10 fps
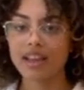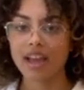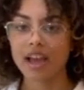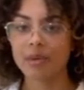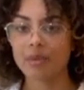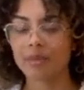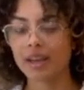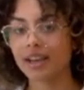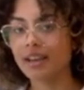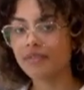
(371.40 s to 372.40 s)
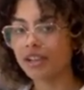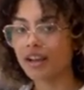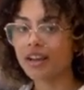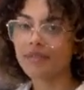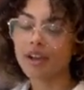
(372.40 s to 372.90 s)
Would make a lovely
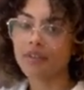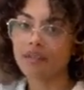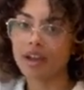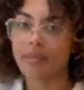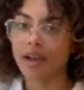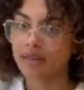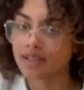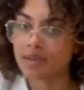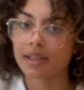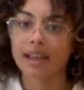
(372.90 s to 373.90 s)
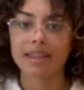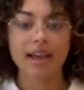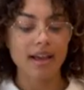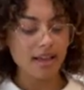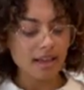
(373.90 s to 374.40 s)
kind of overnight bag or something like
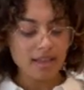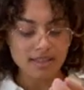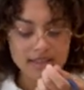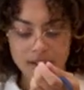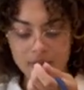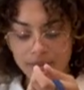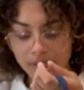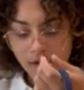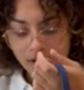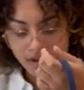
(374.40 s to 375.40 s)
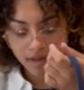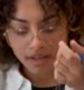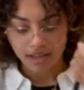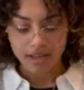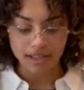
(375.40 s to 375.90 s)
that. So if you are
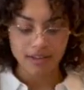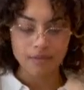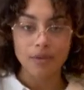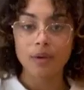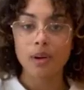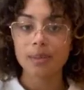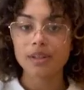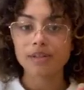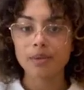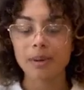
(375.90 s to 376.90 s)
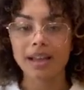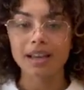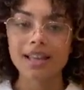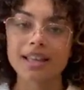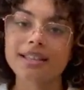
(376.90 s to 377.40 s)
looking for a beautiful bag
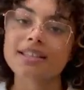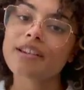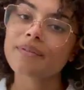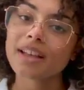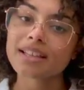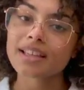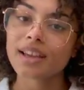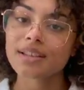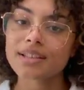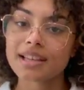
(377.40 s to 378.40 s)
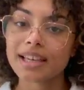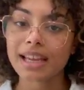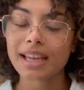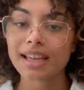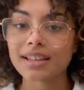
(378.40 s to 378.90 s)
like this, don't forget to go to the
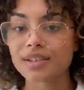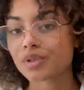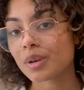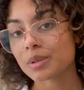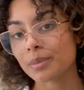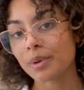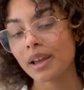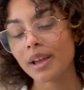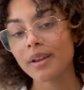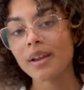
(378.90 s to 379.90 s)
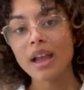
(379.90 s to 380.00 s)
link in the description below.